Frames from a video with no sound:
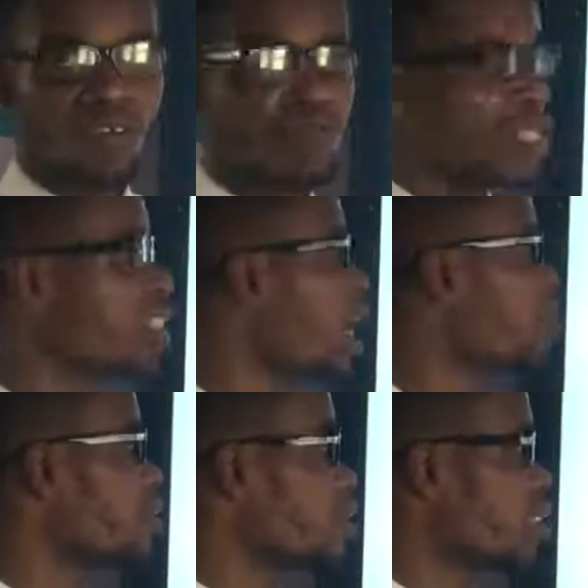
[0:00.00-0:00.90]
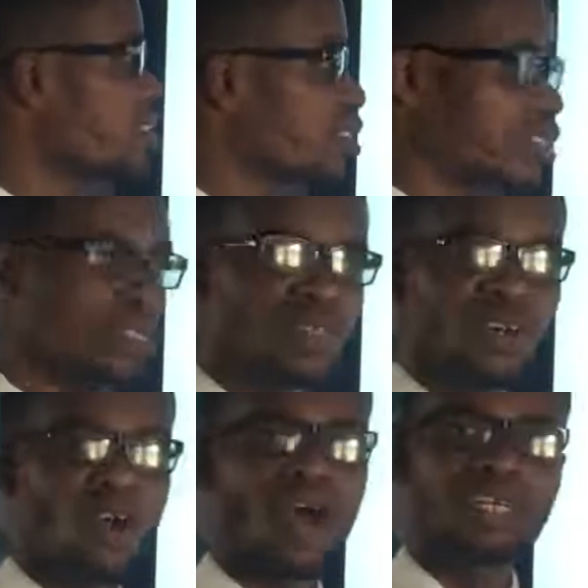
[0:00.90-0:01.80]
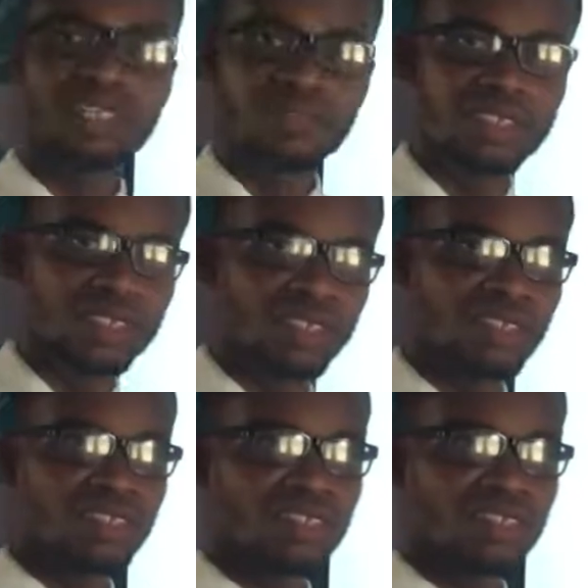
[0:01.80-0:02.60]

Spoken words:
of political processes or activities.